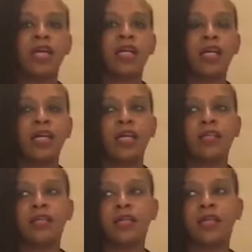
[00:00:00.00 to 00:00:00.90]

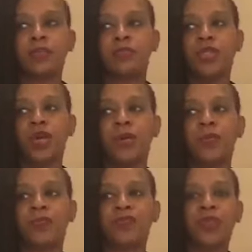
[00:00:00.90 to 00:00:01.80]
And, um, you know,
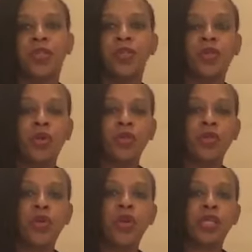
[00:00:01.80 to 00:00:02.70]
New York, New
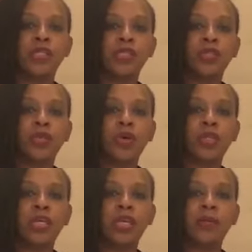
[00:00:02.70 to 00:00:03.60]
York is the New
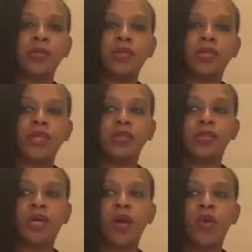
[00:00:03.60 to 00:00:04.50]
York theme. So there's
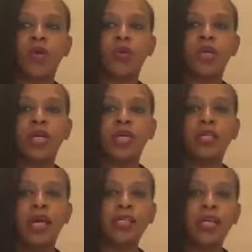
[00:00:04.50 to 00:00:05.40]
the whole
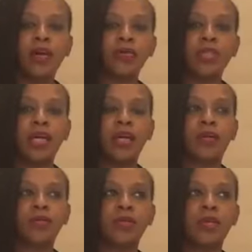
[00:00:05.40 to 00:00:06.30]
like
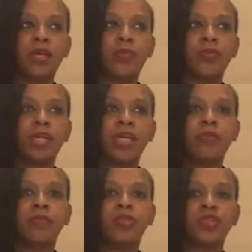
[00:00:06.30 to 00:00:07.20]
downtown um,
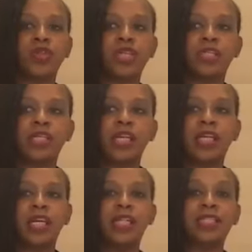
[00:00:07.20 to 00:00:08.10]
theme street
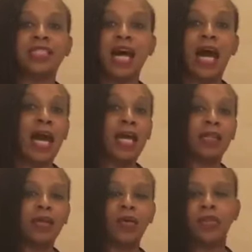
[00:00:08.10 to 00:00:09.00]
scene
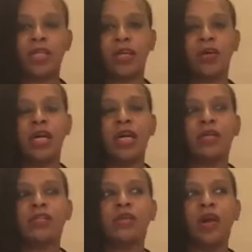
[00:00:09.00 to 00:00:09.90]
inside the hotel.
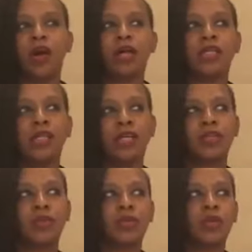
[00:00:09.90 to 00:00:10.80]
So the
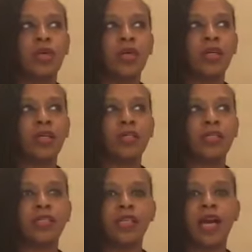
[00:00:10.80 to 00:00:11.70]
architectural uh,
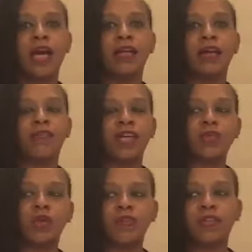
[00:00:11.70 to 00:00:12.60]
design of
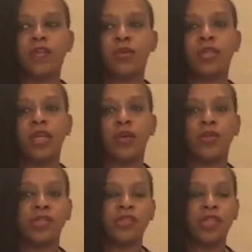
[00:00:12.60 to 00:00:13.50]
each one of these
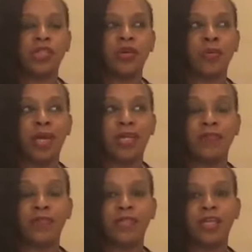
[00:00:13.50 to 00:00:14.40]
hotels is just so
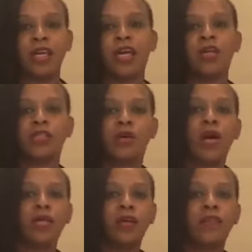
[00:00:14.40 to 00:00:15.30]
magnificent. So
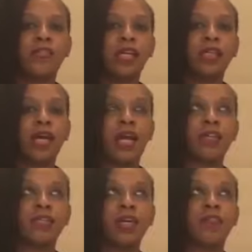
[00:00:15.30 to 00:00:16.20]
I love seeing that. I
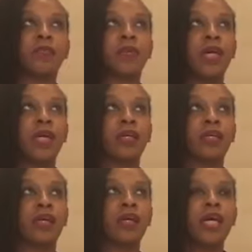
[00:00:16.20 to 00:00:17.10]
just love it being in
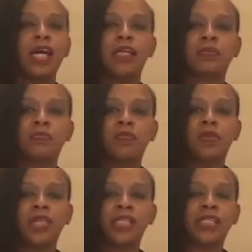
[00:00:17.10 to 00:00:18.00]
the, it's
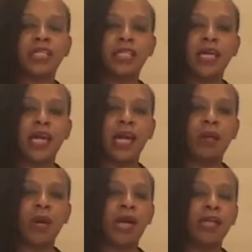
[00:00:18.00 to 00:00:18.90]
glitz and
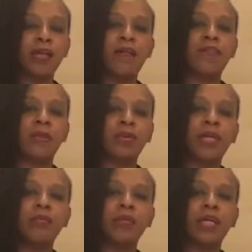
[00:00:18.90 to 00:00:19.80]
glam. I love the
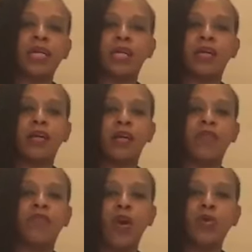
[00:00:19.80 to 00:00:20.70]
bling bling
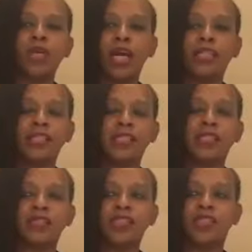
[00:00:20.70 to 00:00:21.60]
um, phone cases
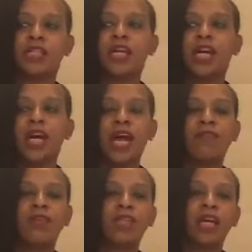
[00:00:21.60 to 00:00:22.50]
and just
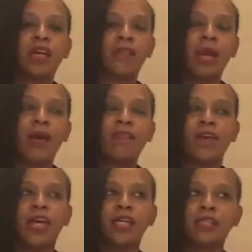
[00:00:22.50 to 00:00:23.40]
everything about
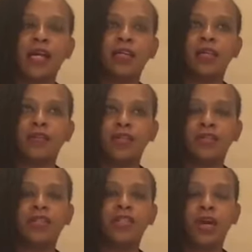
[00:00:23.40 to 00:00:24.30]
Vegas, I love
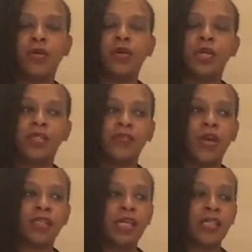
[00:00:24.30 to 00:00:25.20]
it, you know, as far
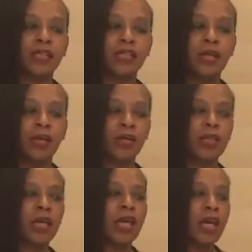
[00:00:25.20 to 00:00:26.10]
as that's concerned.
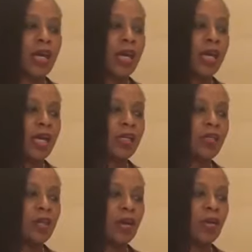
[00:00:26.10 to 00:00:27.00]
And,
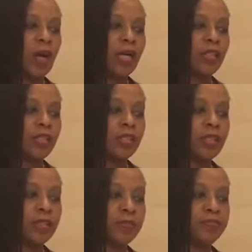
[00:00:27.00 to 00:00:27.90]
you know, I just,
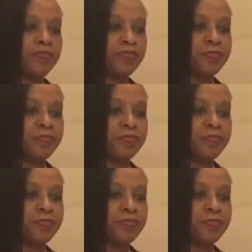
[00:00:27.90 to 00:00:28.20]
um,